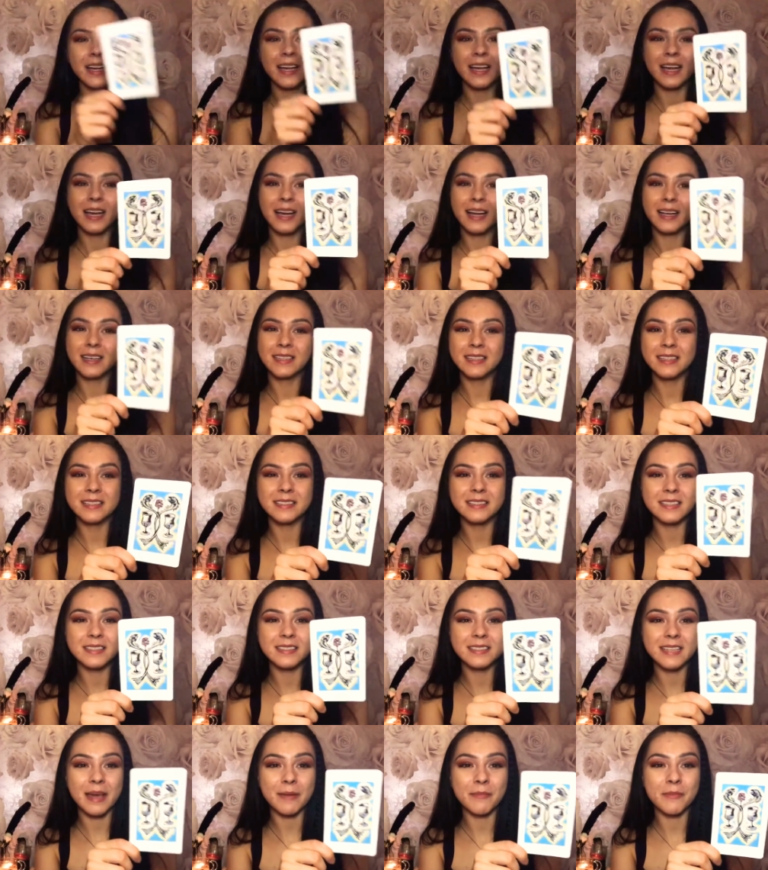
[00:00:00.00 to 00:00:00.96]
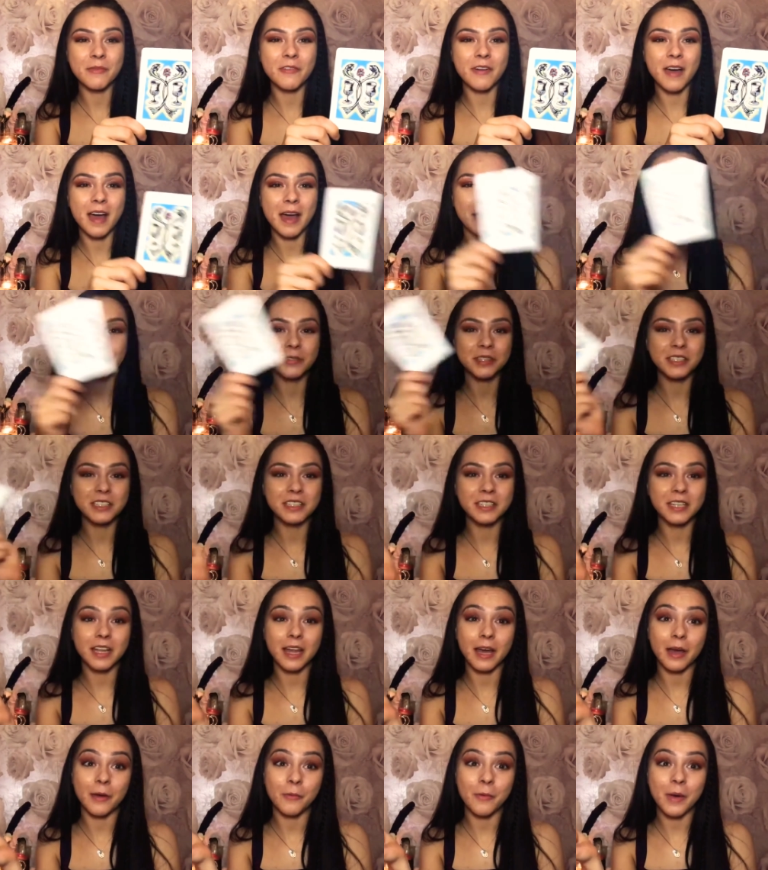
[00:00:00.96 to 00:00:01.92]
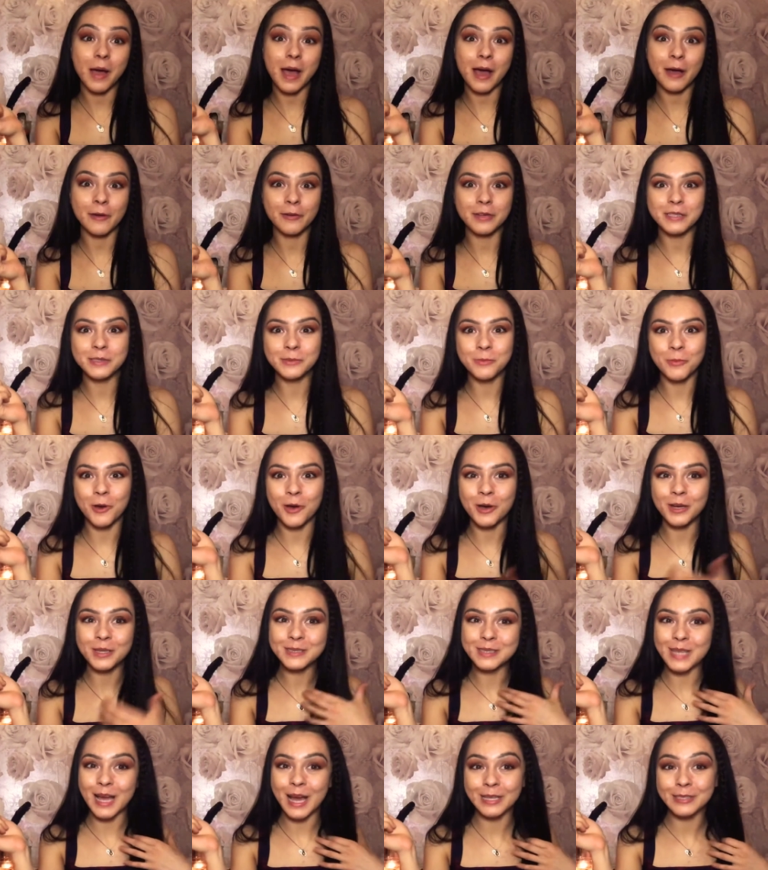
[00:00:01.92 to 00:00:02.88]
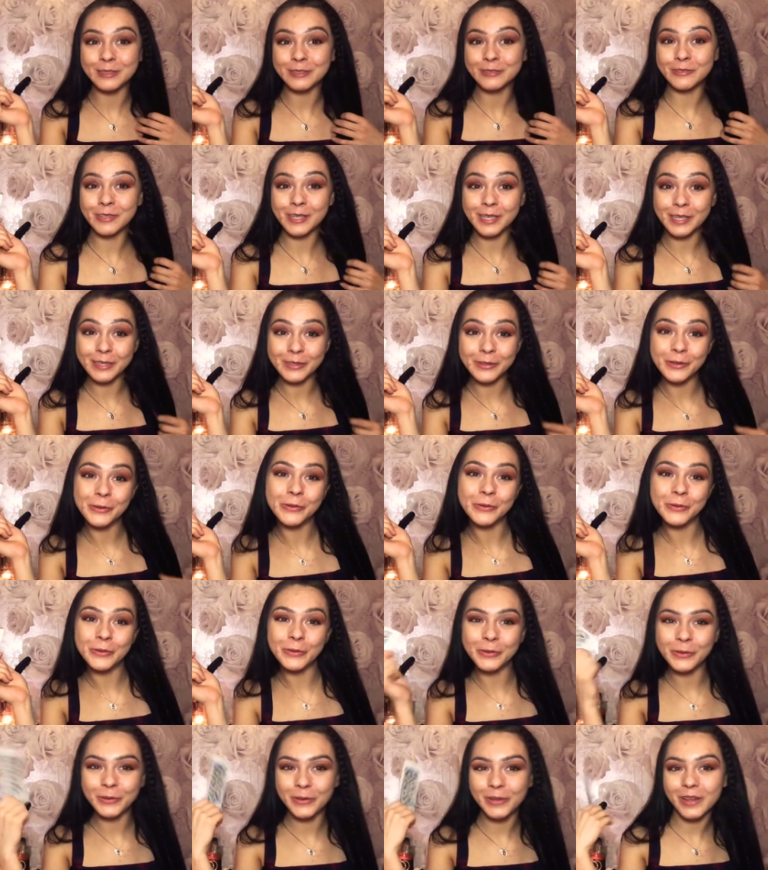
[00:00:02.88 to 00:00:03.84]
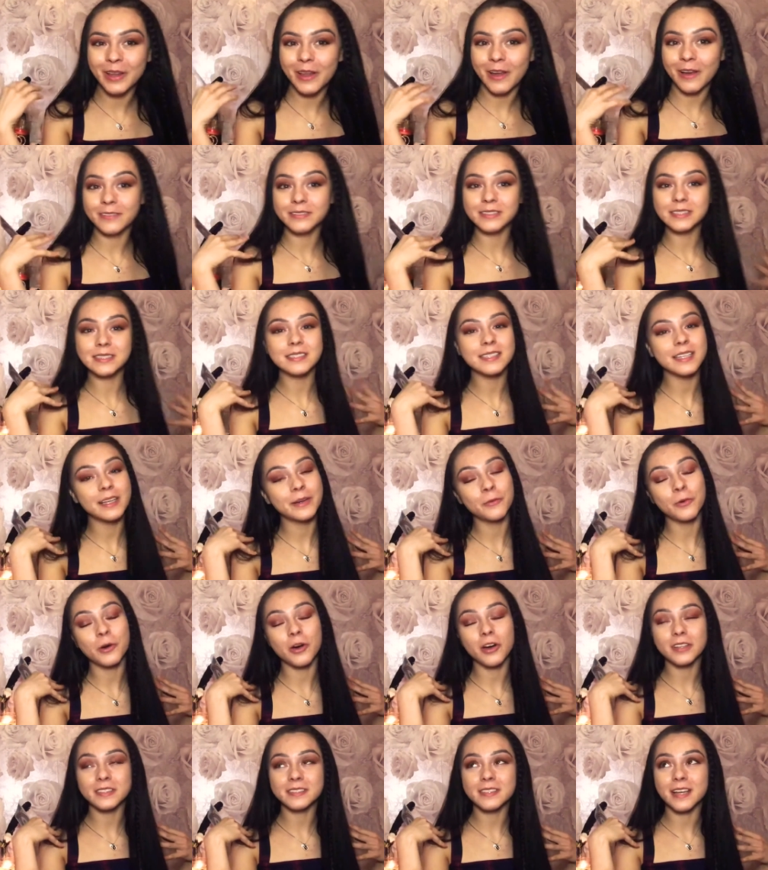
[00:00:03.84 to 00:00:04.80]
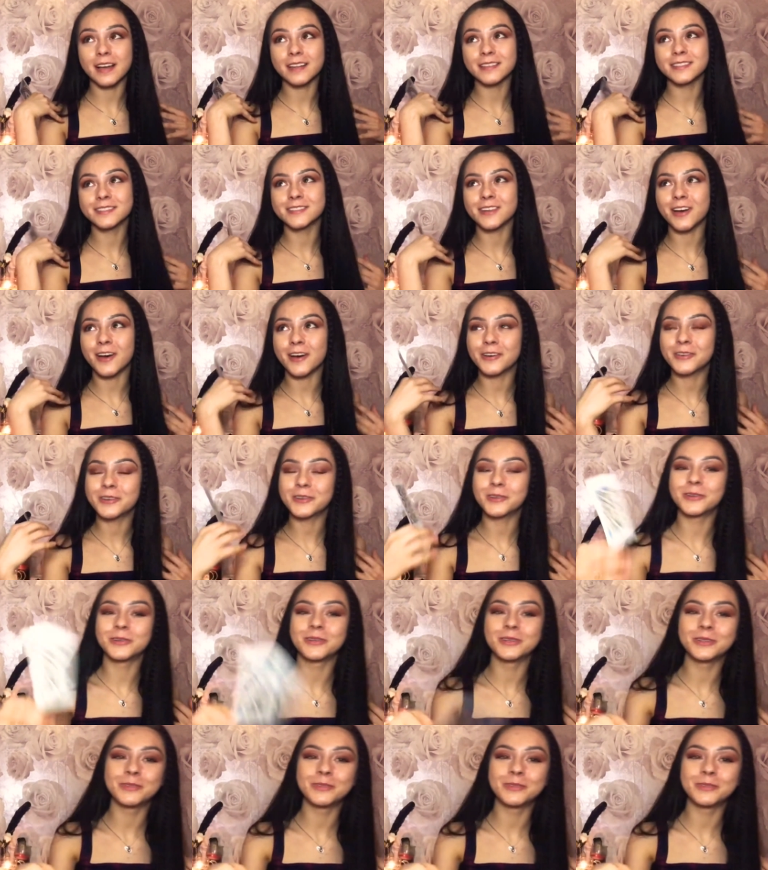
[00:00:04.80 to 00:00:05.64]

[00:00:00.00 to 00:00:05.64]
and this has come around and you're like, wow, this water sign's really cool. Obviously water signs are cool,